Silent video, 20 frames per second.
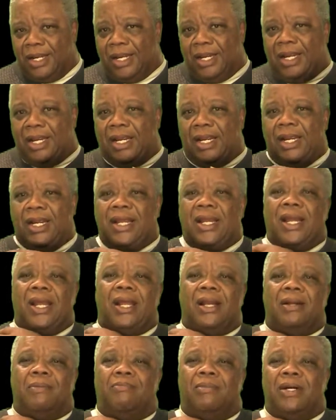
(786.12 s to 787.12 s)
He
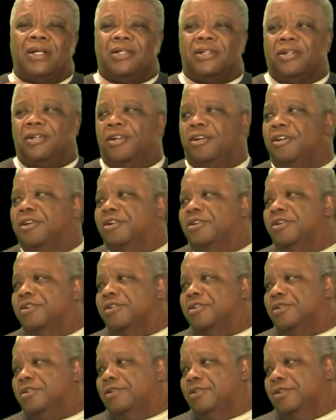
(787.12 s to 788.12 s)
had a bunch of
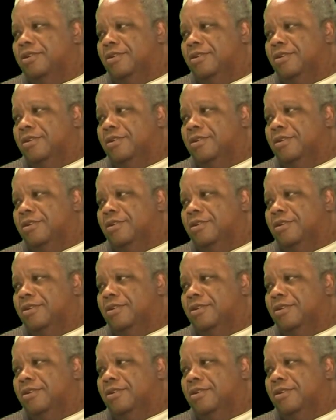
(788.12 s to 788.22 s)
ears.